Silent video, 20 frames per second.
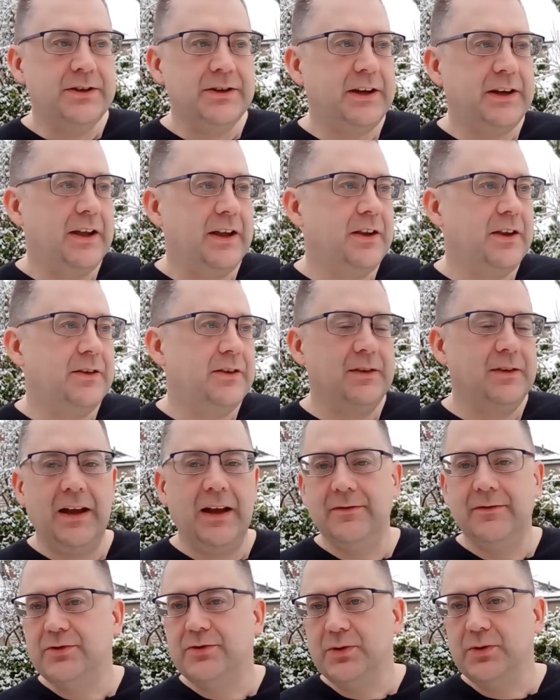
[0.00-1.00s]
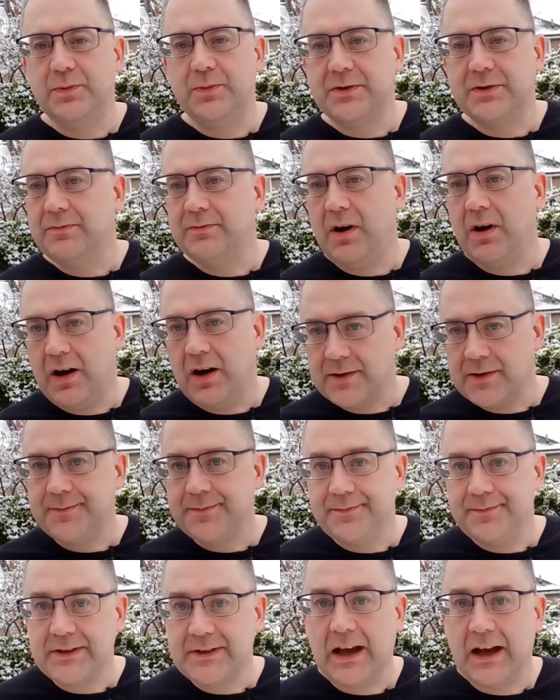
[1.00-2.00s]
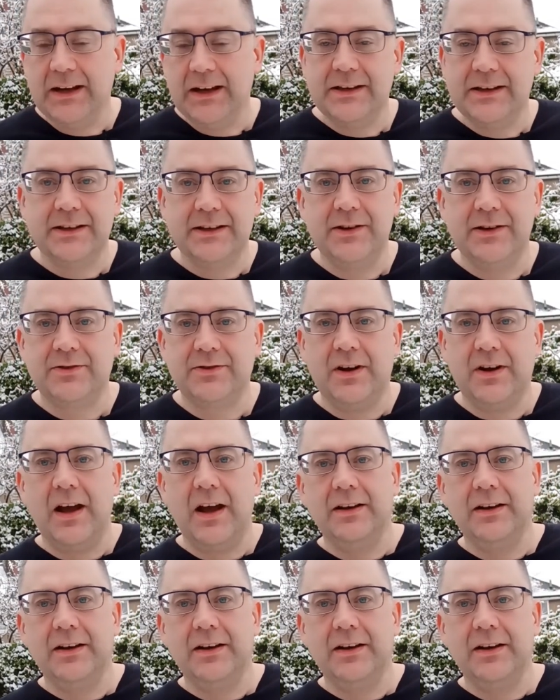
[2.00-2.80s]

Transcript: to get like Jupiter, Mars, Saturn, etc.